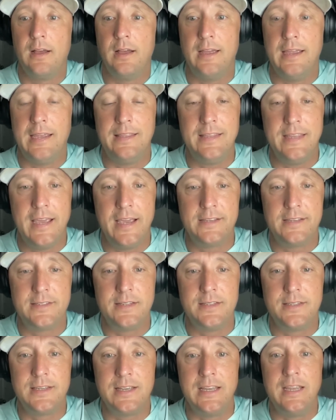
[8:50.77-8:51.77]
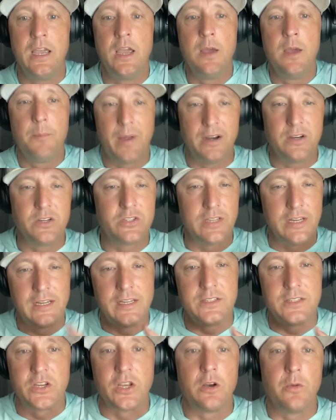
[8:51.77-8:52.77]
in the SEC, but I just think
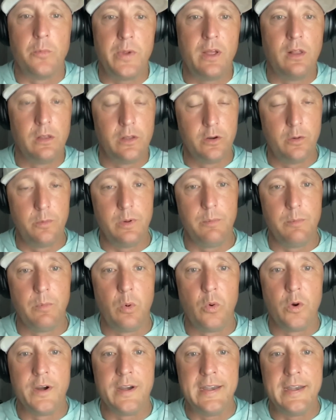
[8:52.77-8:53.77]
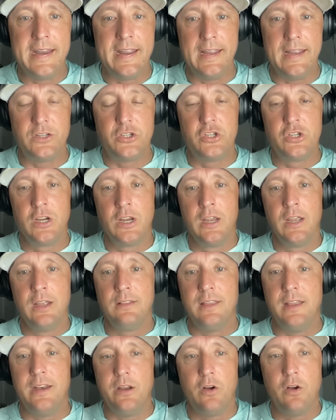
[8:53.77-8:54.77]
it's going to be a little bit more niche
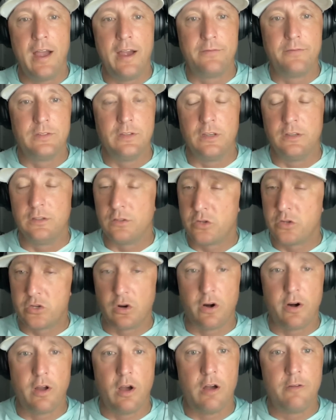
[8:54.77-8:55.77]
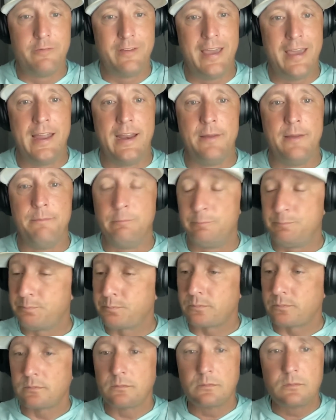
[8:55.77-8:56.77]
that he'll have to start off at and
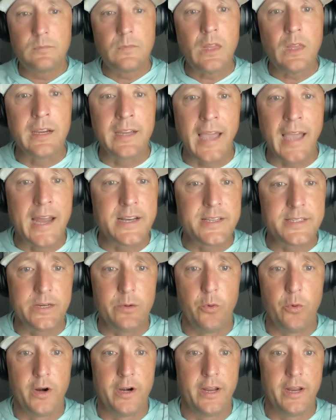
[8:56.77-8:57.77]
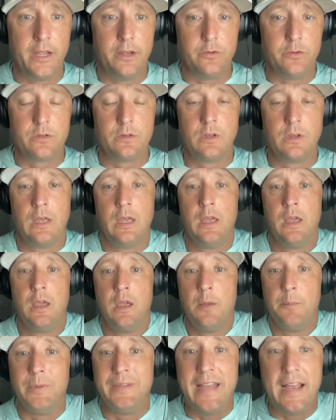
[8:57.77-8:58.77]
kind of see where it goes.
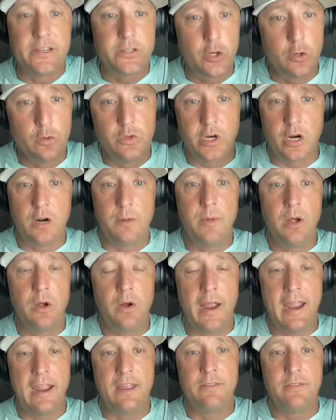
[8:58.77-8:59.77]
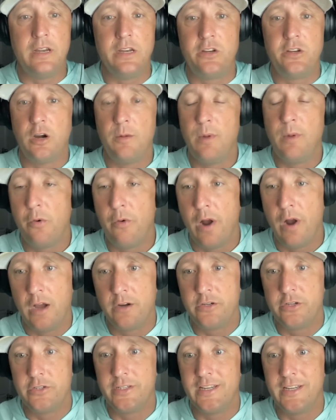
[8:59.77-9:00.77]
But that's who Anthony Turbo
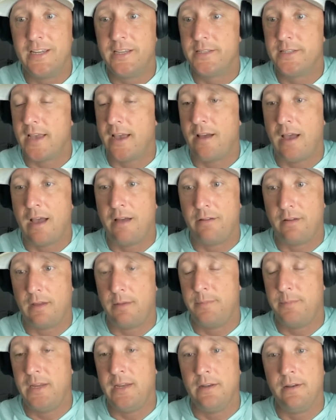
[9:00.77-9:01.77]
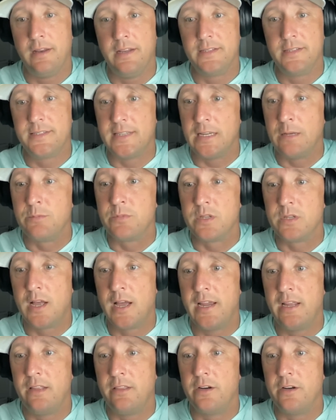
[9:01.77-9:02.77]
Rogers is. I mean, it seems
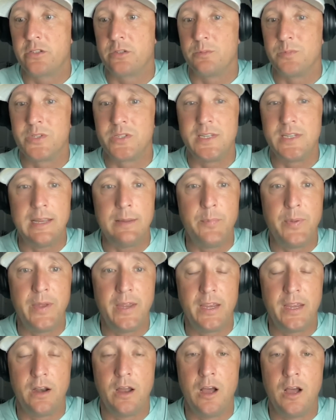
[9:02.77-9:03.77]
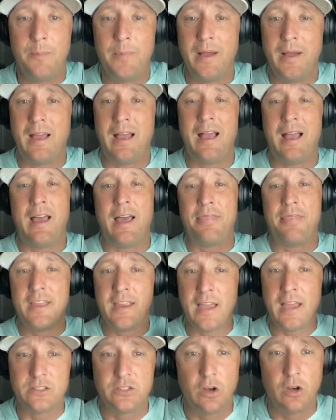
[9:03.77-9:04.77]
like there's some steam picking up. I
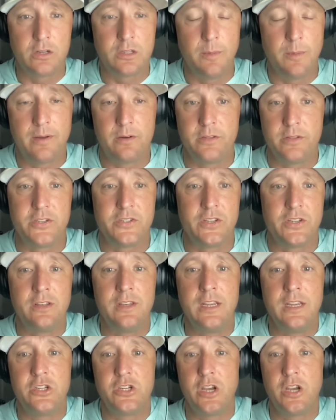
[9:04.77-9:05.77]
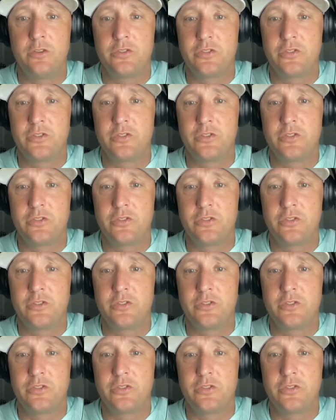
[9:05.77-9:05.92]
think I talked about on the Sunday show,